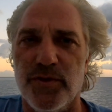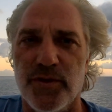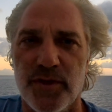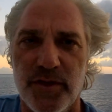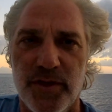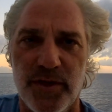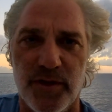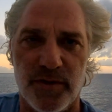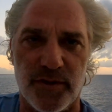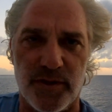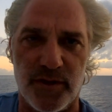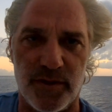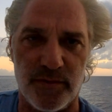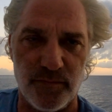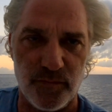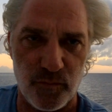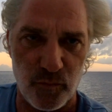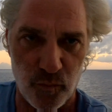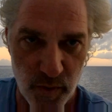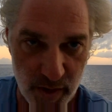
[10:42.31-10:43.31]
You can hear the
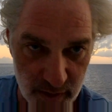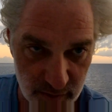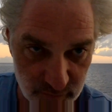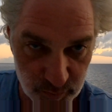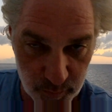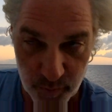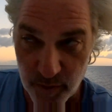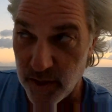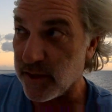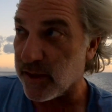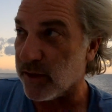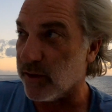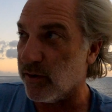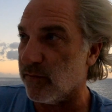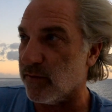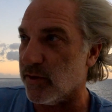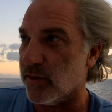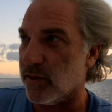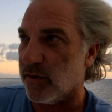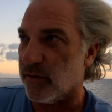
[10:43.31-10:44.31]
waves breaking
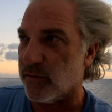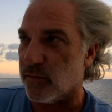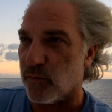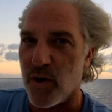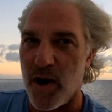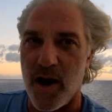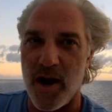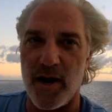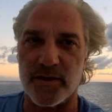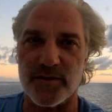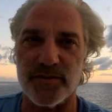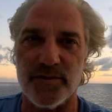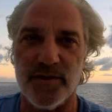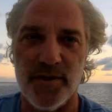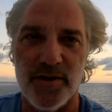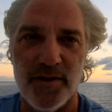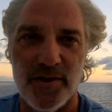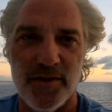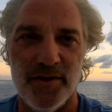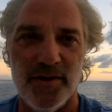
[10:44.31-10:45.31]
over there on the rocks,
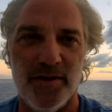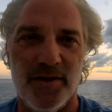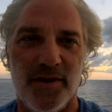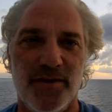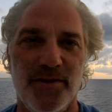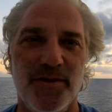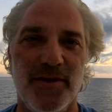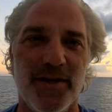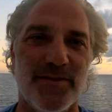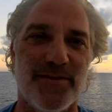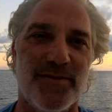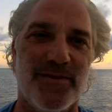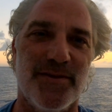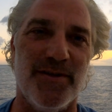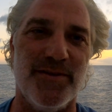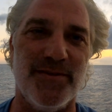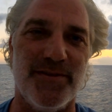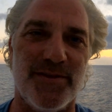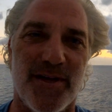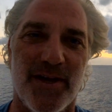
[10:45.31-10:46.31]
and you get
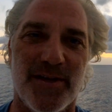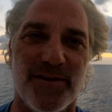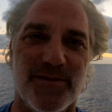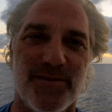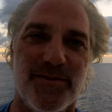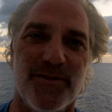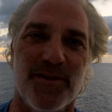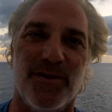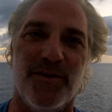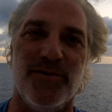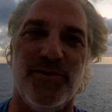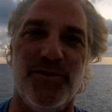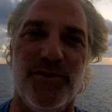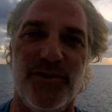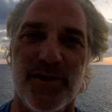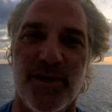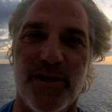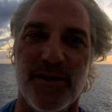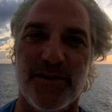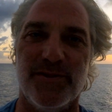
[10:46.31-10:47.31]
sunsets that are
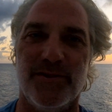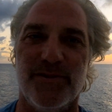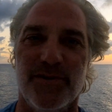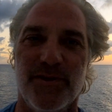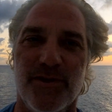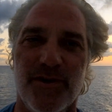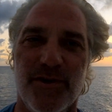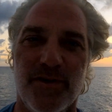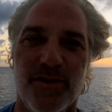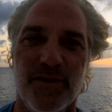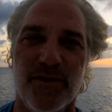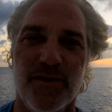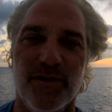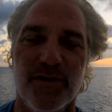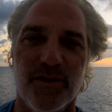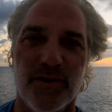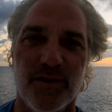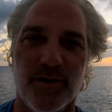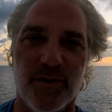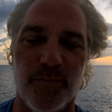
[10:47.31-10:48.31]
just
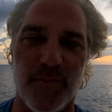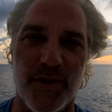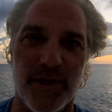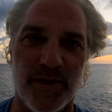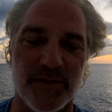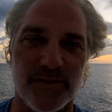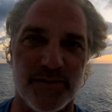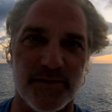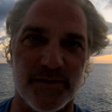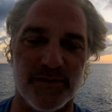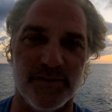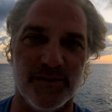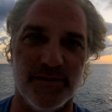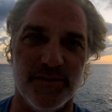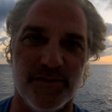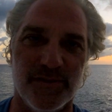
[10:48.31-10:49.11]
amazing.